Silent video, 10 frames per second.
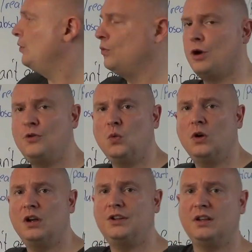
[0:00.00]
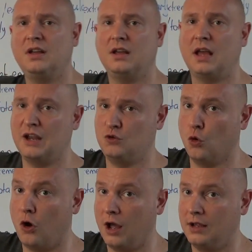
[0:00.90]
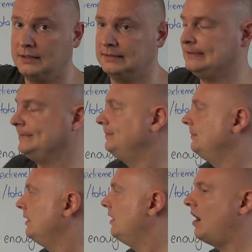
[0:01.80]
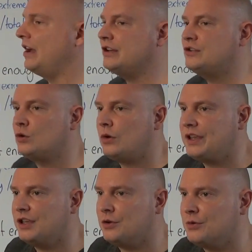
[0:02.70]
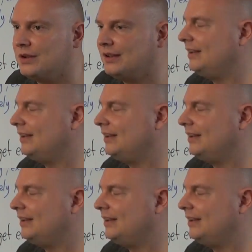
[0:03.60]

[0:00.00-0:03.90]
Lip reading: all know the word adore. I adore you.